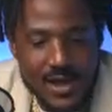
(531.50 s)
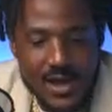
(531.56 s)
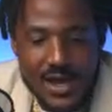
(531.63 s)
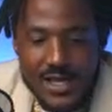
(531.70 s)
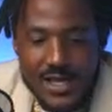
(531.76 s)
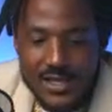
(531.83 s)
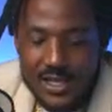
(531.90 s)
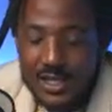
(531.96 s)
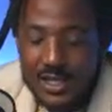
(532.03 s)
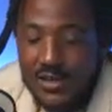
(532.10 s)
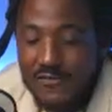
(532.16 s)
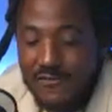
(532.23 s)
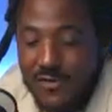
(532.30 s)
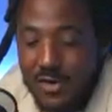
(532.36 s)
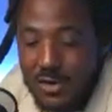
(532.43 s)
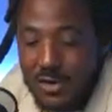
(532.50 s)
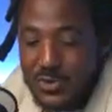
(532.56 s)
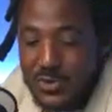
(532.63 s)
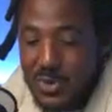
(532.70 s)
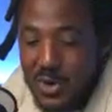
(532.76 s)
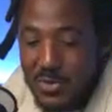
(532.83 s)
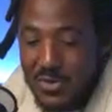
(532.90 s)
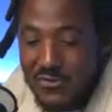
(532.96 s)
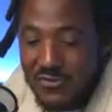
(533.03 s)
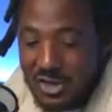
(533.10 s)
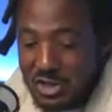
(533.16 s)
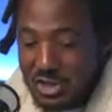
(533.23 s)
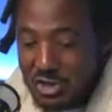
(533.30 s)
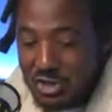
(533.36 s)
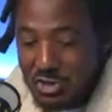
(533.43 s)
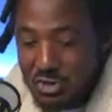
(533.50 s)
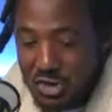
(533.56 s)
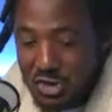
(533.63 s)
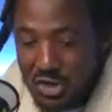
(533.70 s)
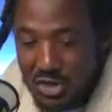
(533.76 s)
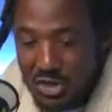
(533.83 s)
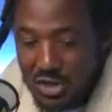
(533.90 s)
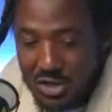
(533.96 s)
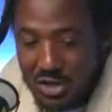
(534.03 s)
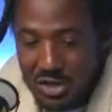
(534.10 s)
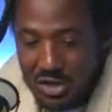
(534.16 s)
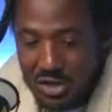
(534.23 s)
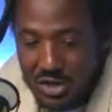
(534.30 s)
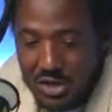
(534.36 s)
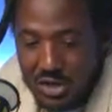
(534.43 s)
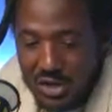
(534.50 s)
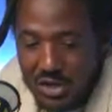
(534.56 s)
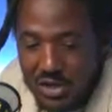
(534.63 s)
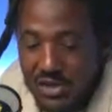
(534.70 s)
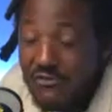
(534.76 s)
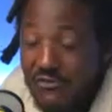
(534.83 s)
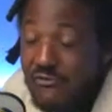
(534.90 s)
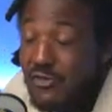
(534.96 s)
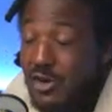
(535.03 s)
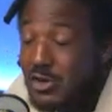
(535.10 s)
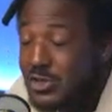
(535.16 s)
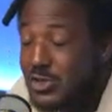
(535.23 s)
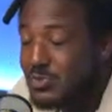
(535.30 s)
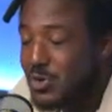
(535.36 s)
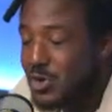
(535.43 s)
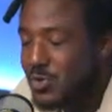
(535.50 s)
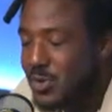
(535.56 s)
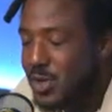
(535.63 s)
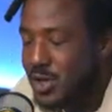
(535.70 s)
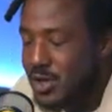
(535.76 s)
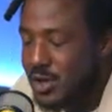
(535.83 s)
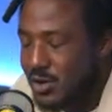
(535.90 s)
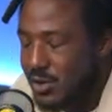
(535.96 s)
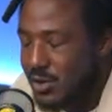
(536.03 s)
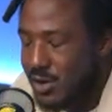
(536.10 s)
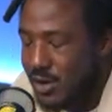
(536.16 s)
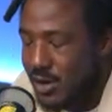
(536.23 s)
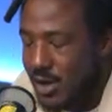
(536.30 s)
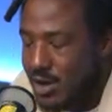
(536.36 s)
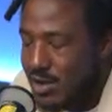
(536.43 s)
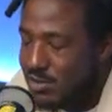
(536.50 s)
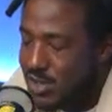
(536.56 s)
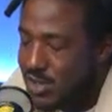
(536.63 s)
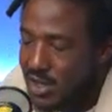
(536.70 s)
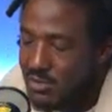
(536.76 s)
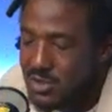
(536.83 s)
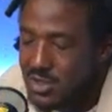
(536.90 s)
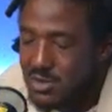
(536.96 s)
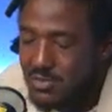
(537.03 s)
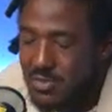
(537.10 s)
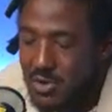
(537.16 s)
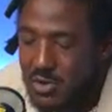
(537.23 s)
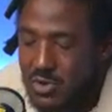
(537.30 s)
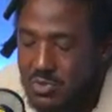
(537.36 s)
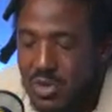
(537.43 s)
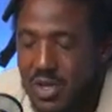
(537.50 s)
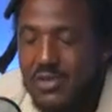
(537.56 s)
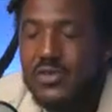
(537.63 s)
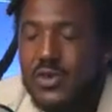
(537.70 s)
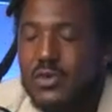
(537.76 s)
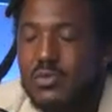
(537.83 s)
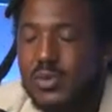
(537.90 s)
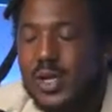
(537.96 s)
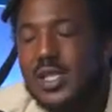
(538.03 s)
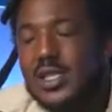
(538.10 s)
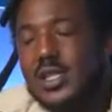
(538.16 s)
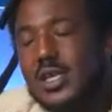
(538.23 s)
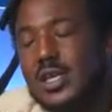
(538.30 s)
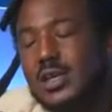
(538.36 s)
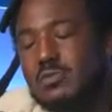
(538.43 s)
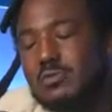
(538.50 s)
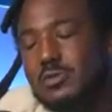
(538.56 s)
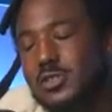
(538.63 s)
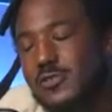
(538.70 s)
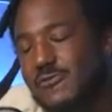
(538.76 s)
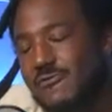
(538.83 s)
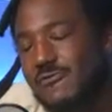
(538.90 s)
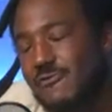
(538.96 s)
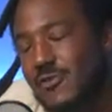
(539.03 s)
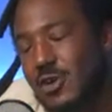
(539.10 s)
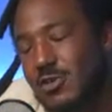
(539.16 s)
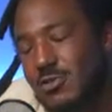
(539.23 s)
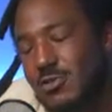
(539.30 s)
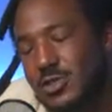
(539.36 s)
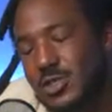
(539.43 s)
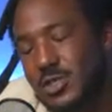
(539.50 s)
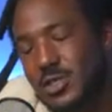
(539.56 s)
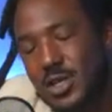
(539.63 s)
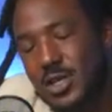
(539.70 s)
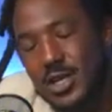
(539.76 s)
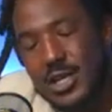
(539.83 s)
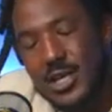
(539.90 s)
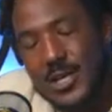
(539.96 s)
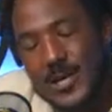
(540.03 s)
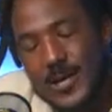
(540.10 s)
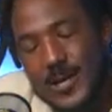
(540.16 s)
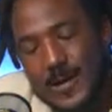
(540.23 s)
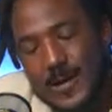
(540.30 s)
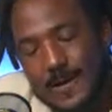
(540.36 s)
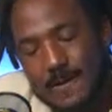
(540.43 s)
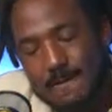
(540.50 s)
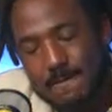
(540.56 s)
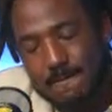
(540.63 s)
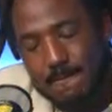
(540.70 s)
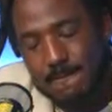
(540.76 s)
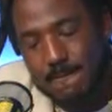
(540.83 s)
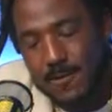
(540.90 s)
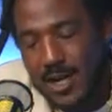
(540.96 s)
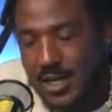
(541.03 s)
I think that first moment for sure. The first moment, I don't think it was the most pivotal, but I think it was the first when I